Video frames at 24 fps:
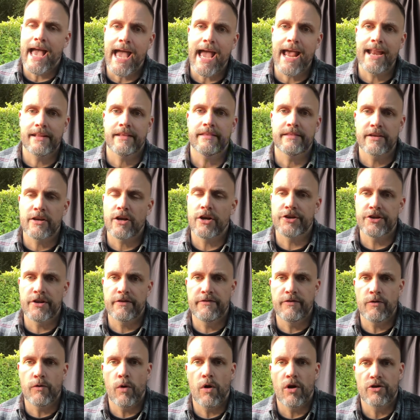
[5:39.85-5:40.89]
Anything under
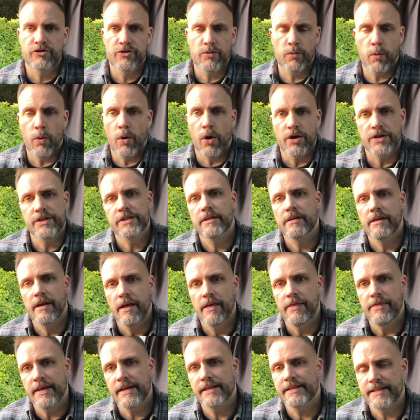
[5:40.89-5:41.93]
400 watts,
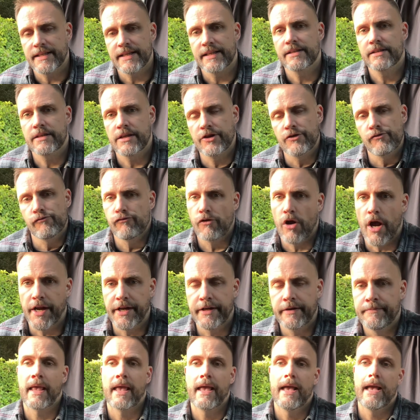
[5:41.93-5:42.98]
this thing's going to run.